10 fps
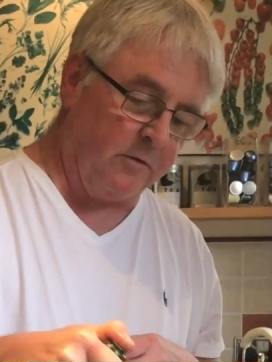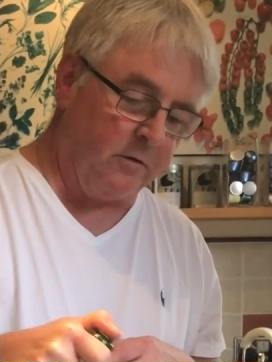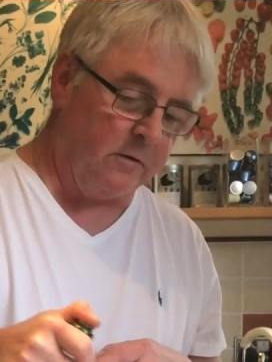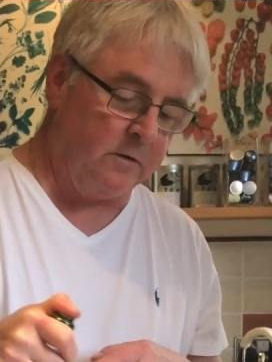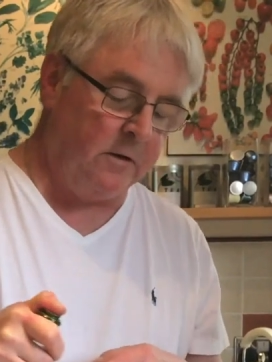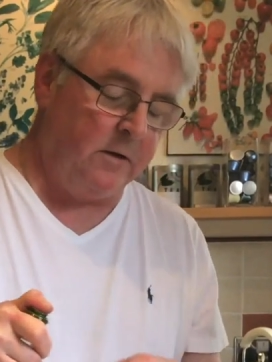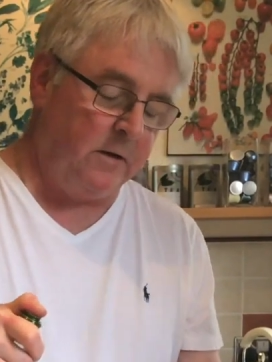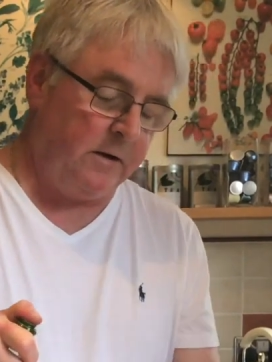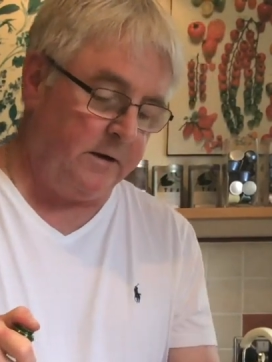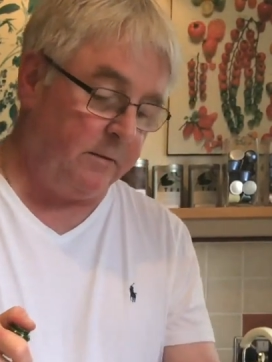oil,
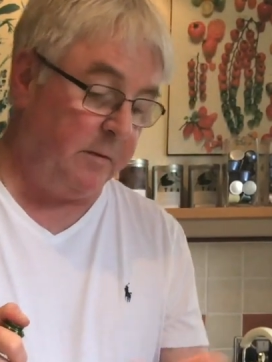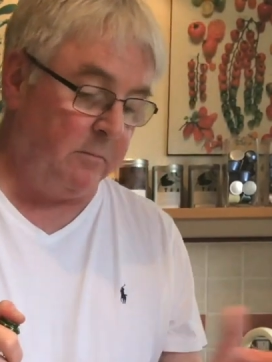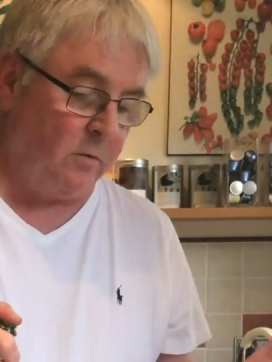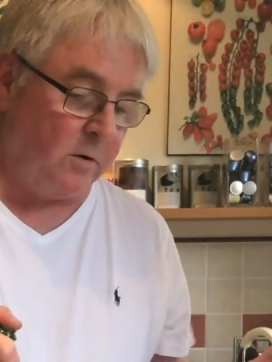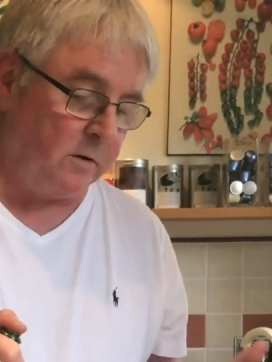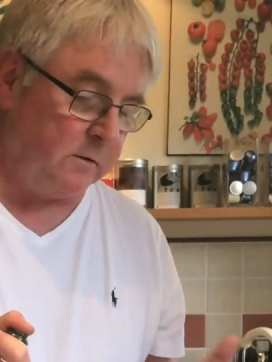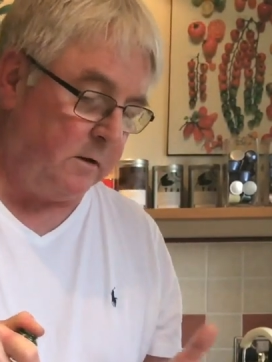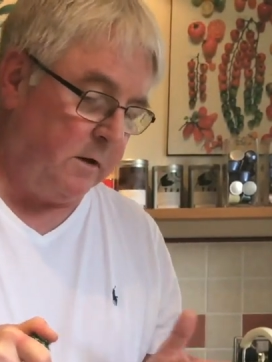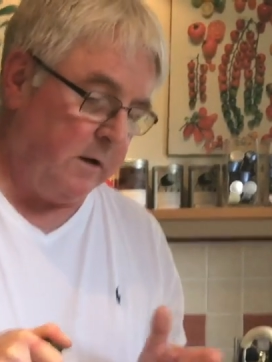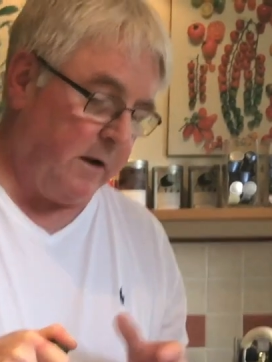a little bit more oil.
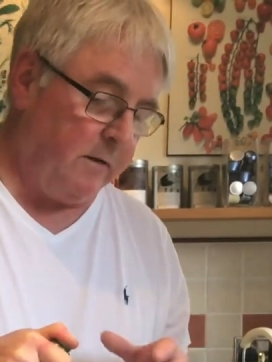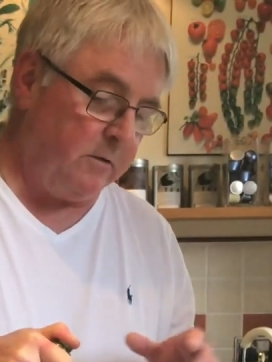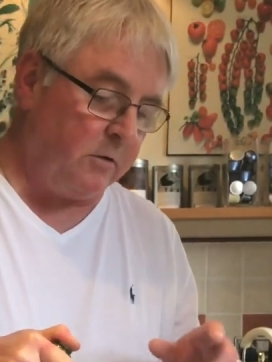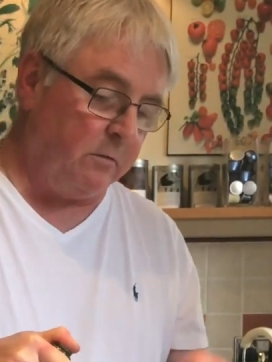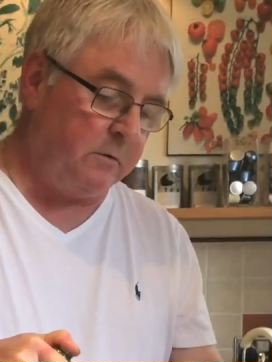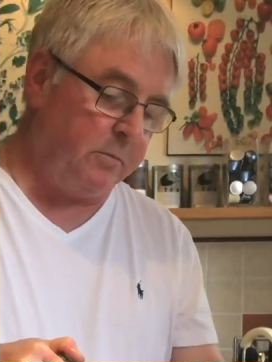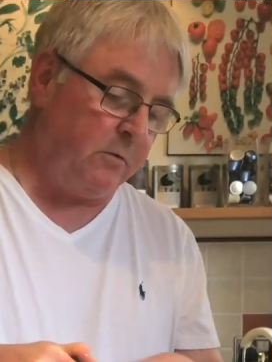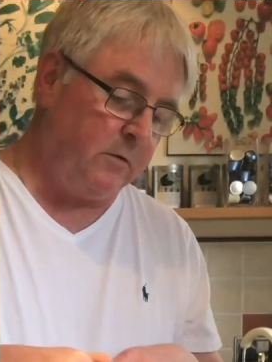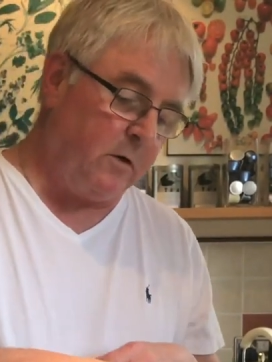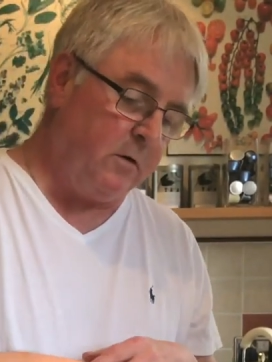Don't
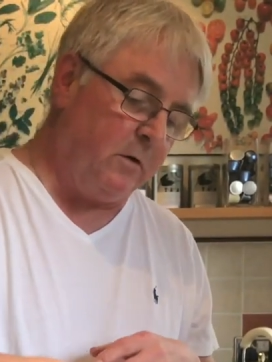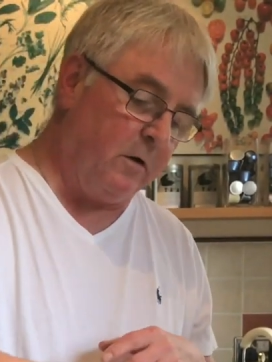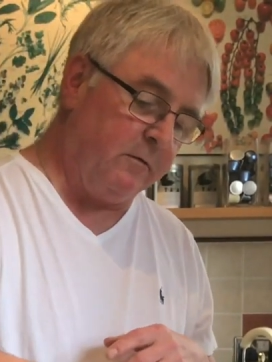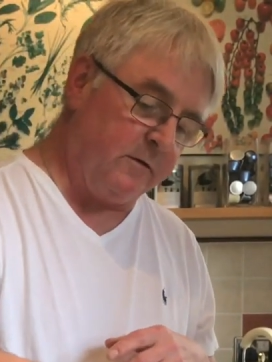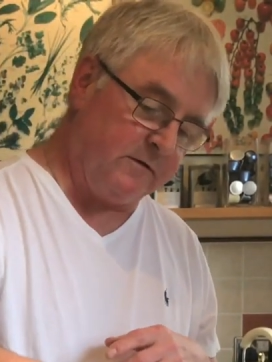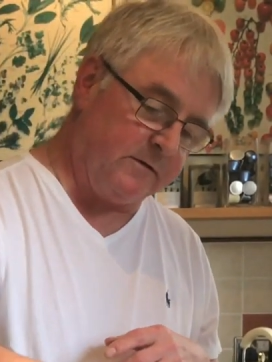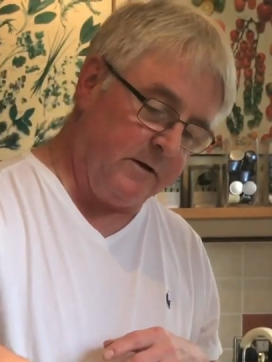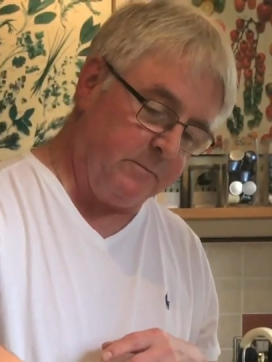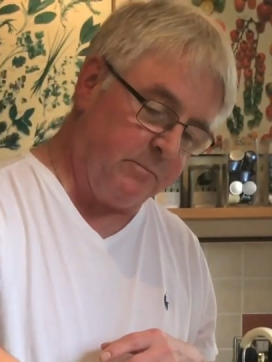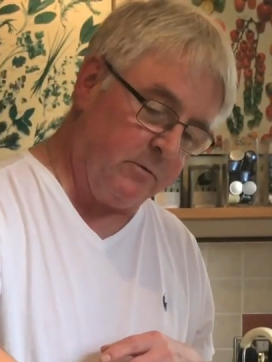pour the oil over the
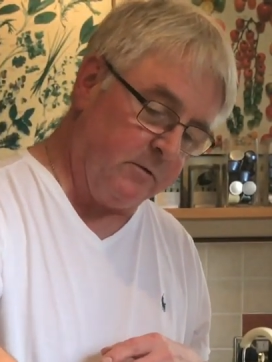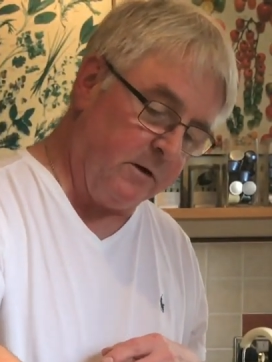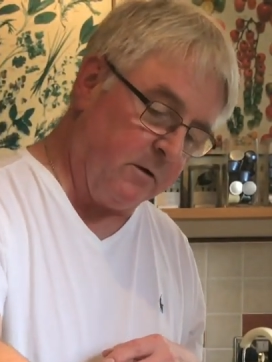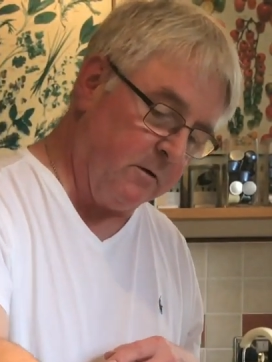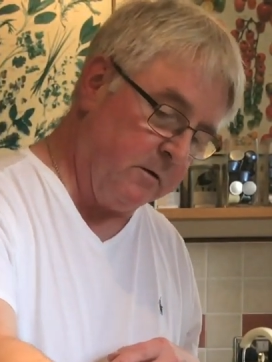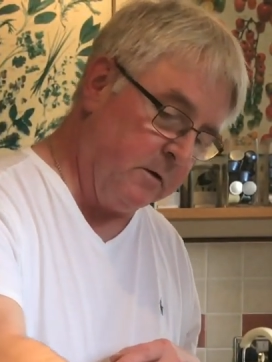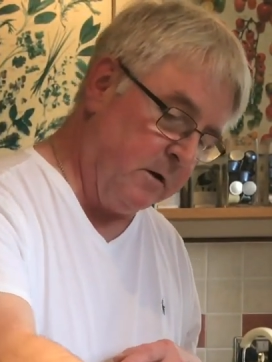steak, pour the oil